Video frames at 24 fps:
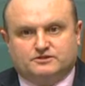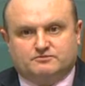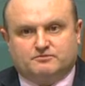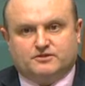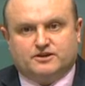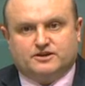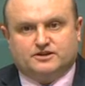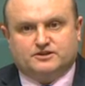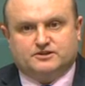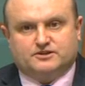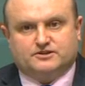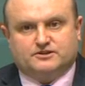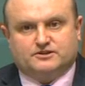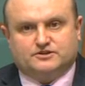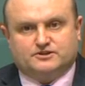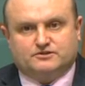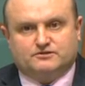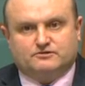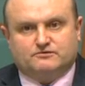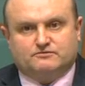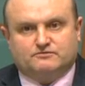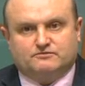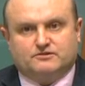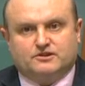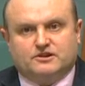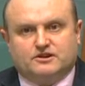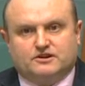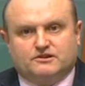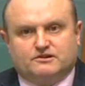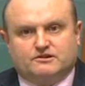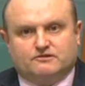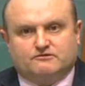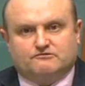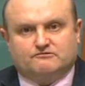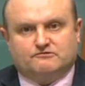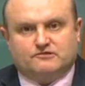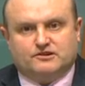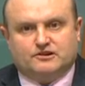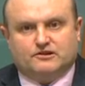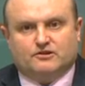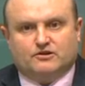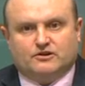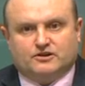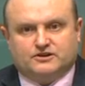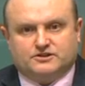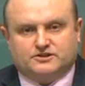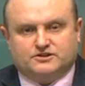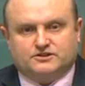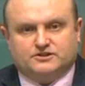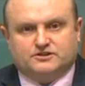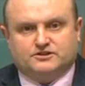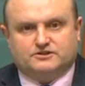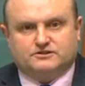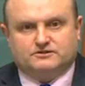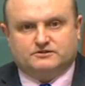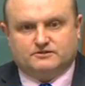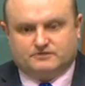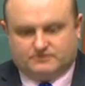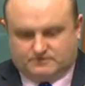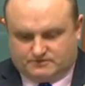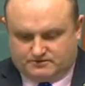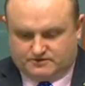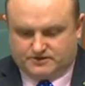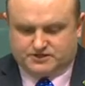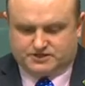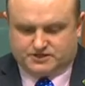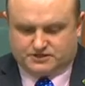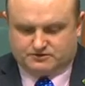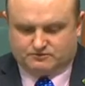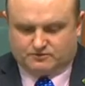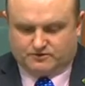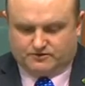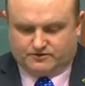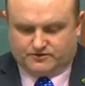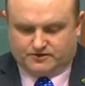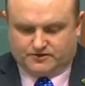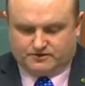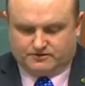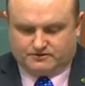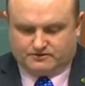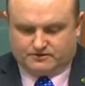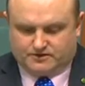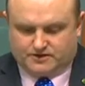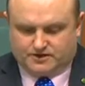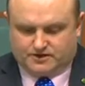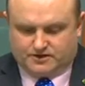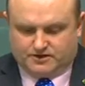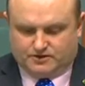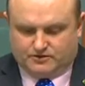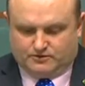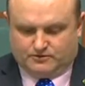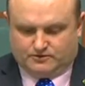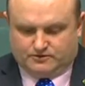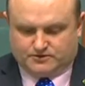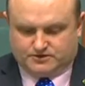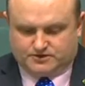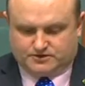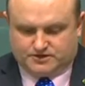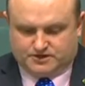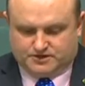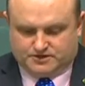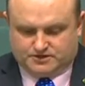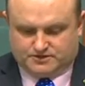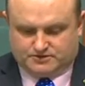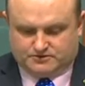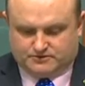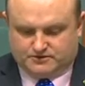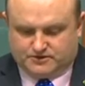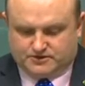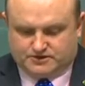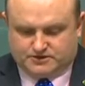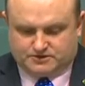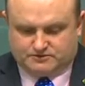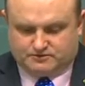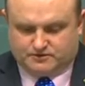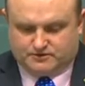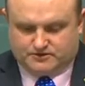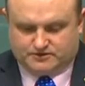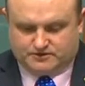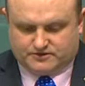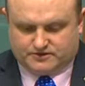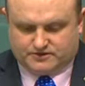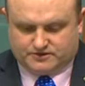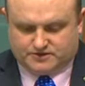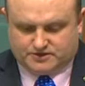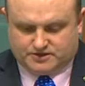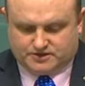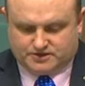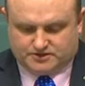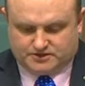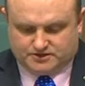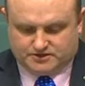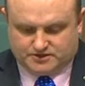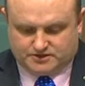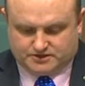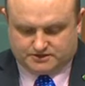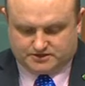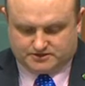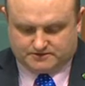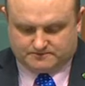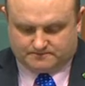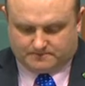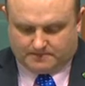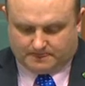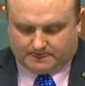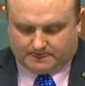specialist who realises this is what the illness is or this is what the disease is.